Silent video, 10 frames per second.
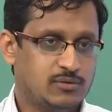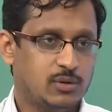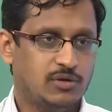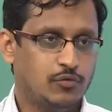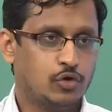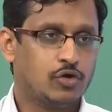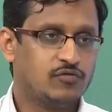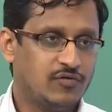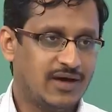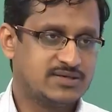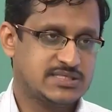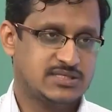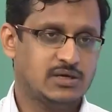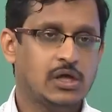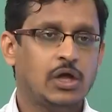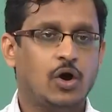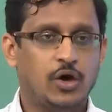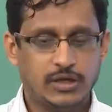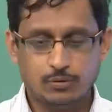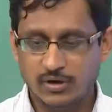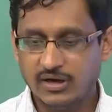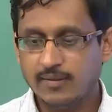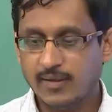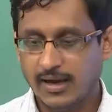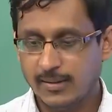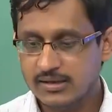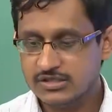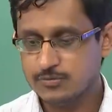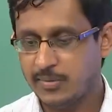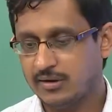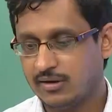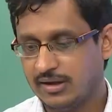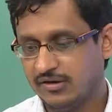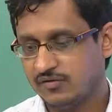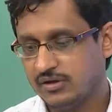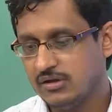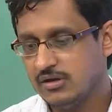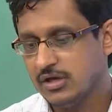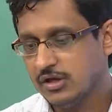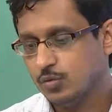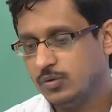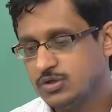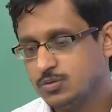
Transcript: So, the photon flux or equivalently the energy spectral density, which